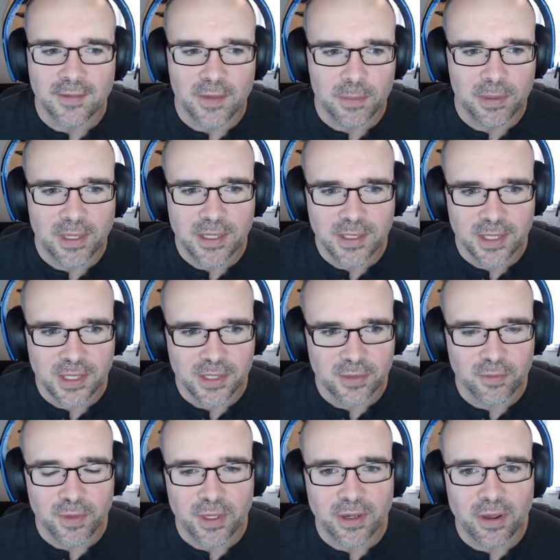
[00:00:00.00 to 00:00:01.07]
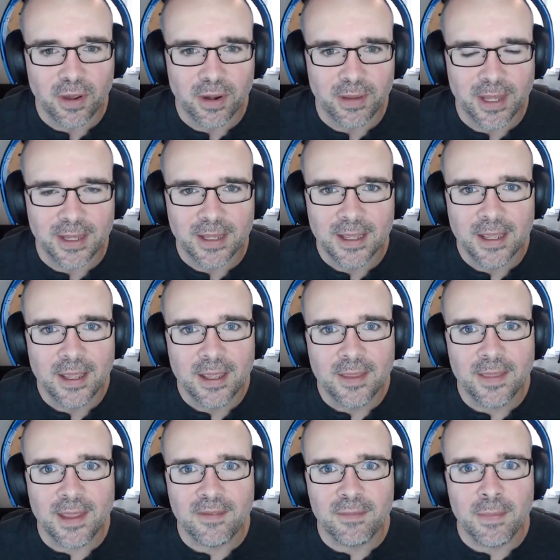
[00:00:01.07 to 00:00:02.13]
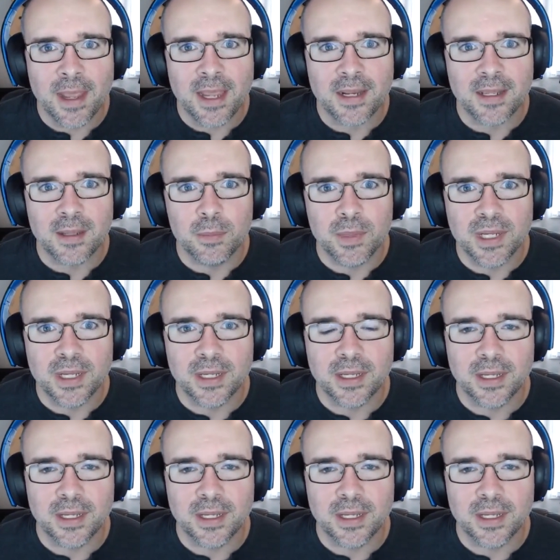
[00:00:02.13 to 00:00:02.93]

of the PlayStation VR. Like they've made it